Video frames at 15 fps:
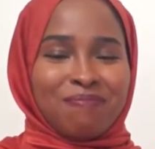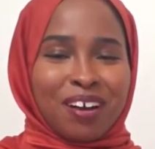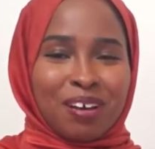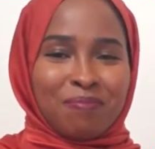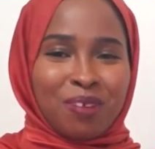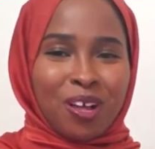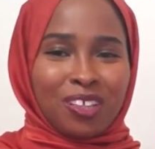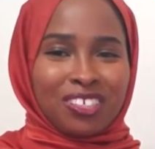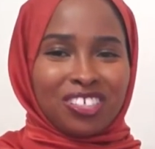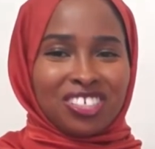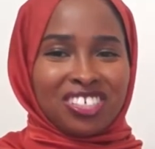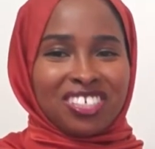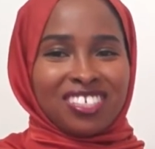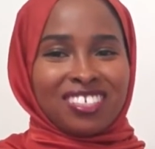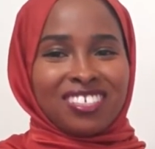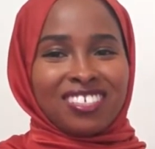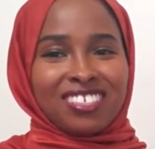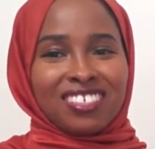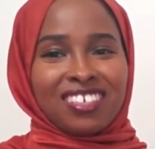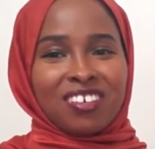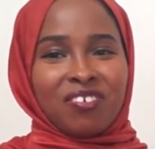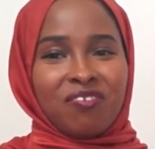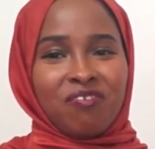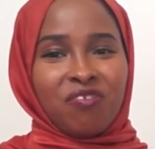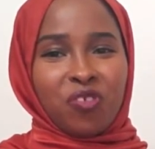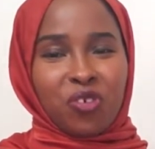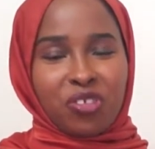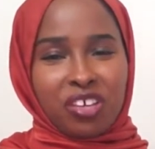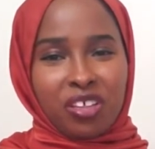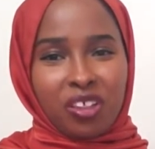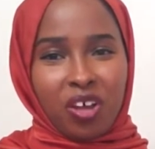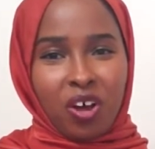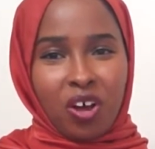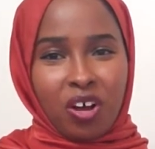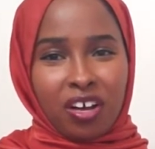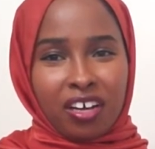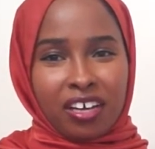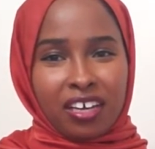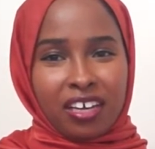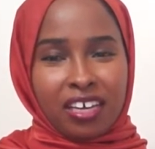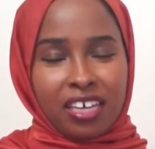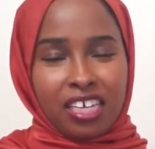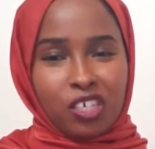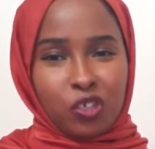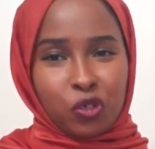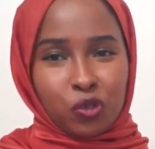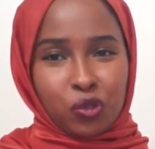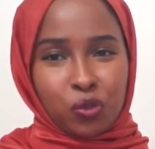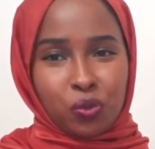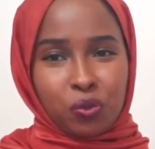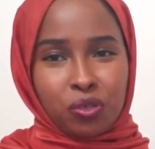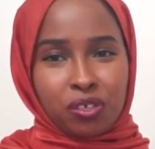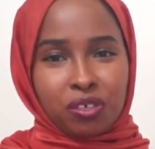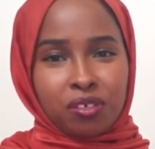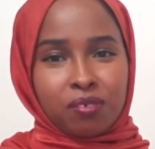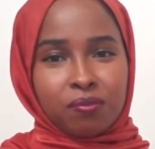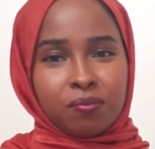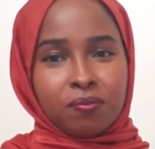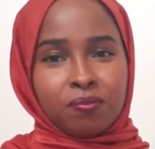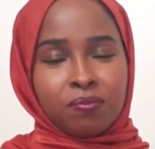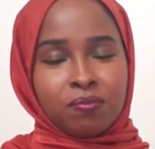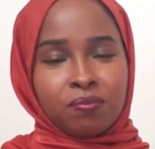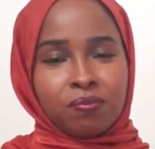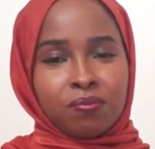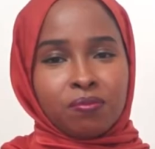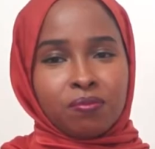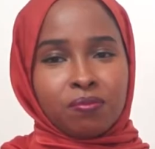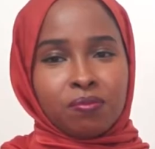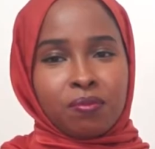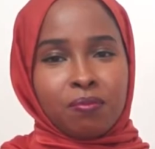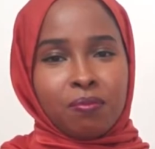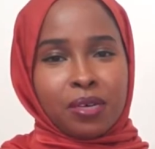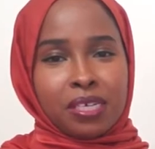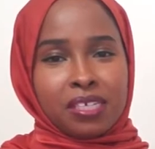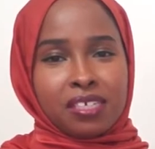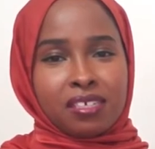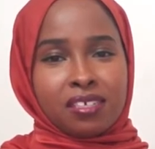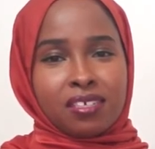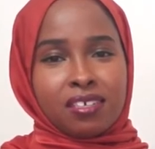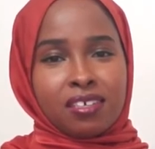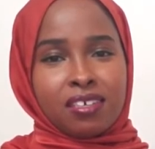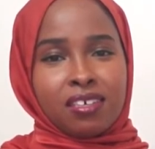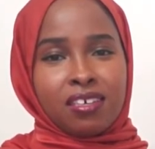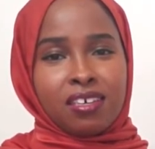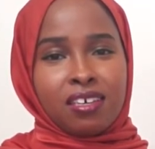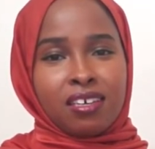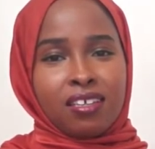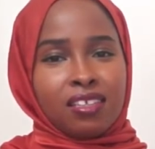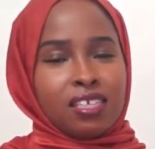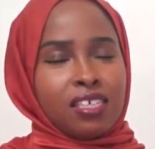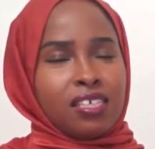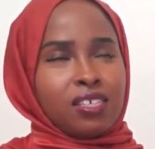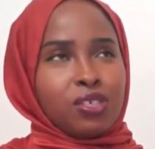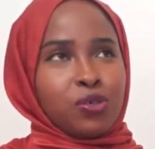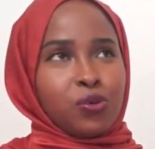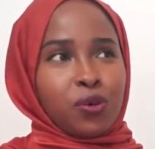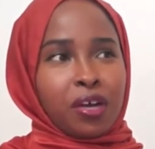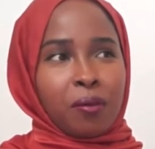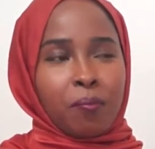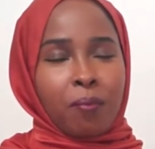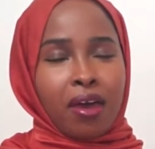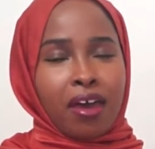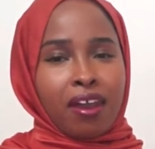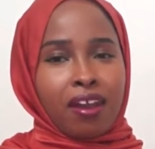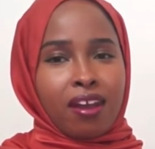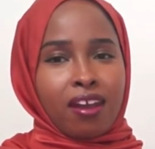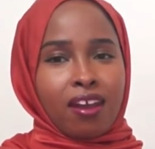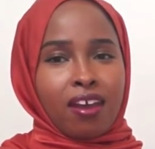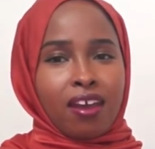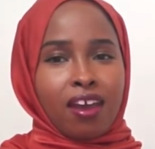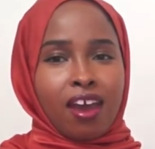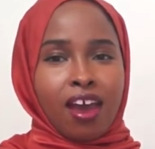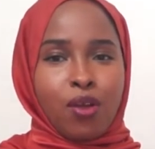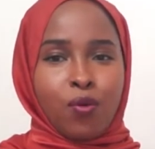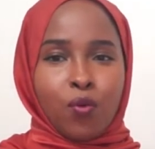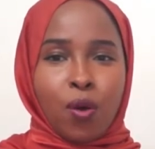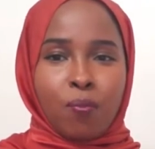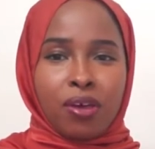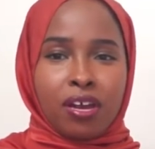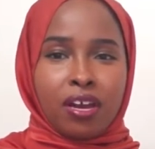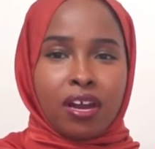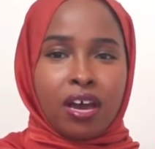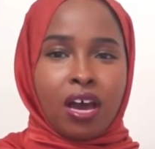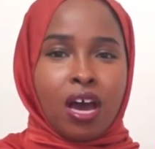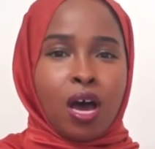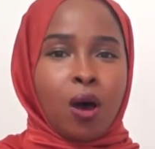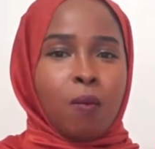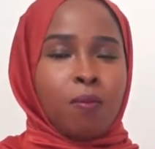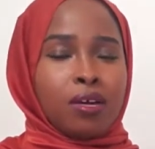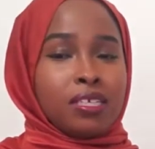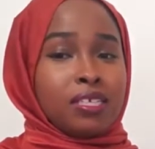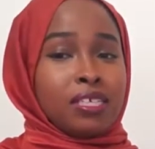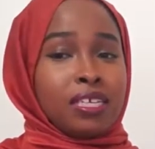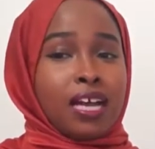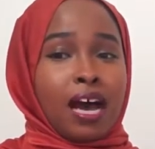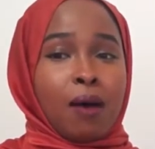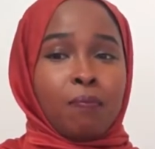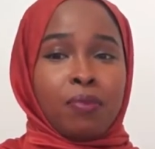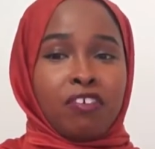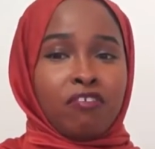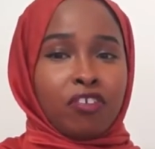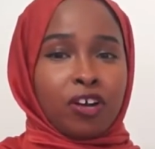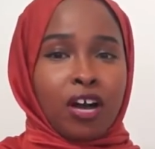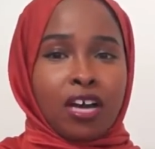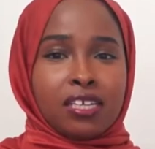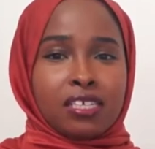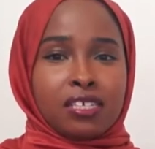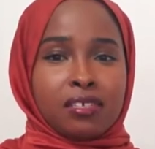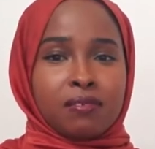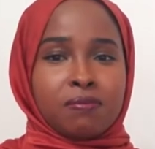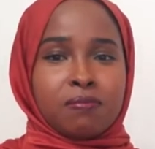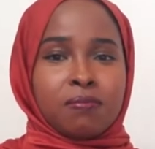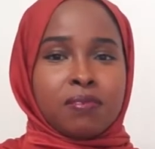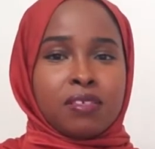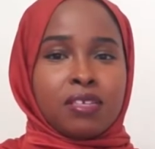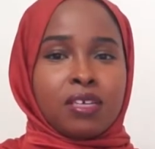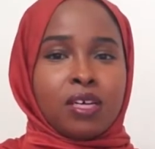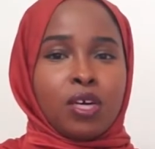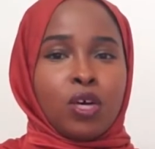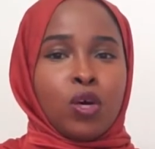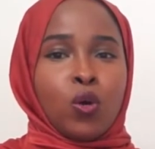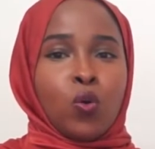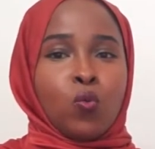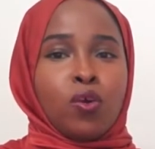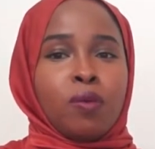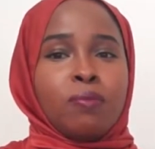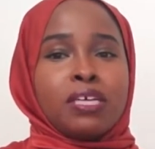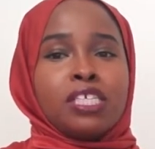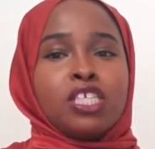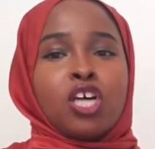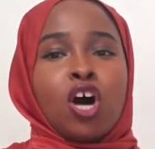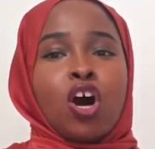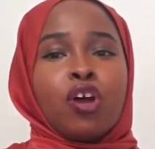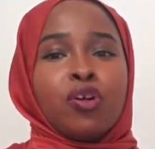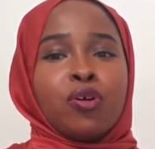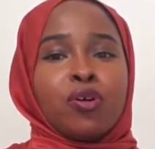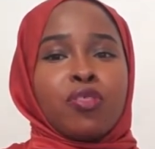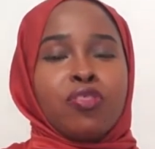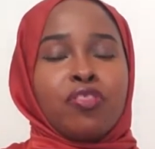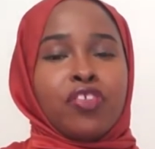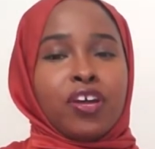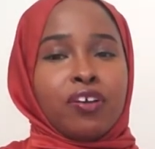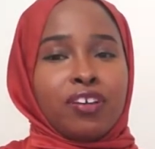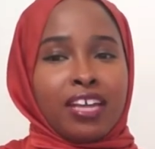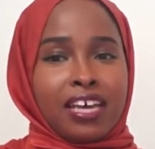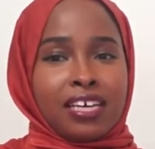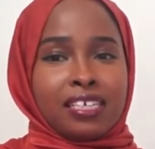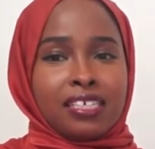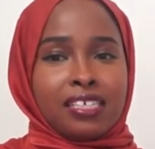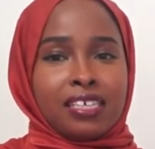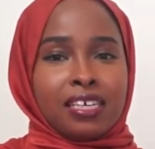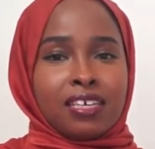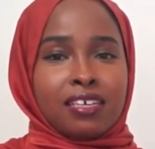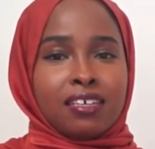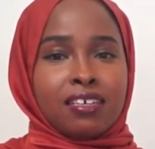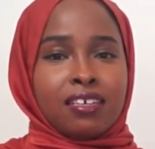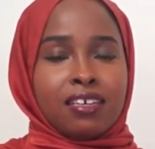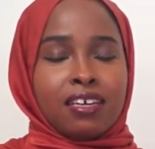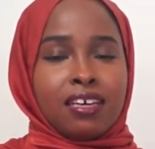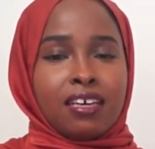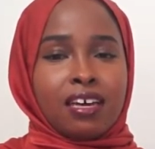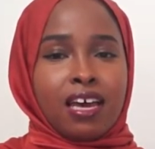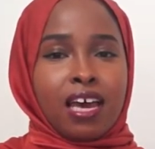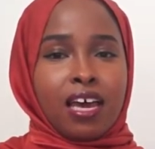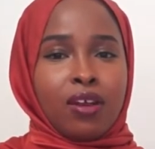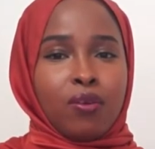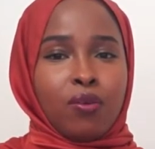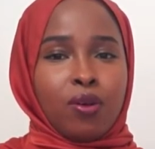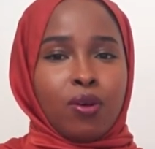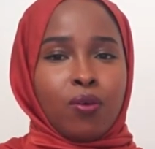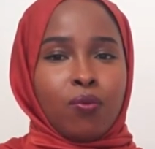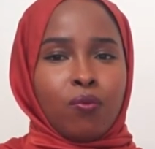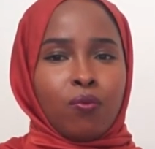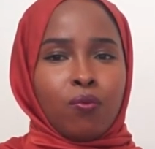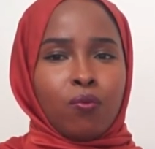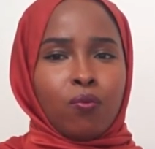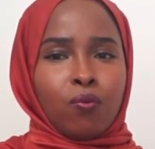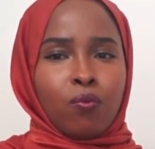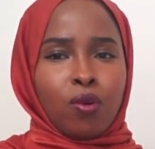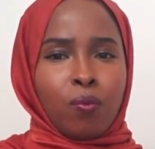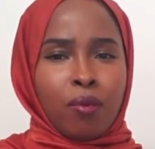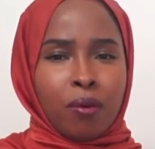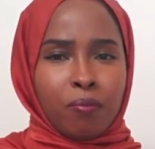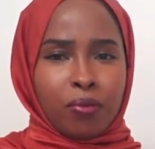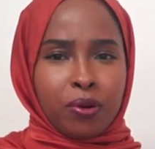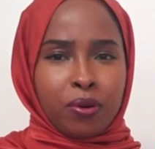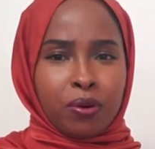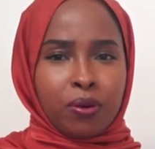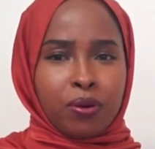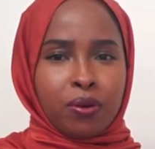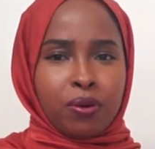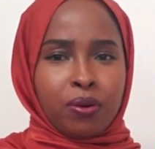My apologies for the long interlude, but these great men and women must not be forgotten. We must honor their legacy and remember,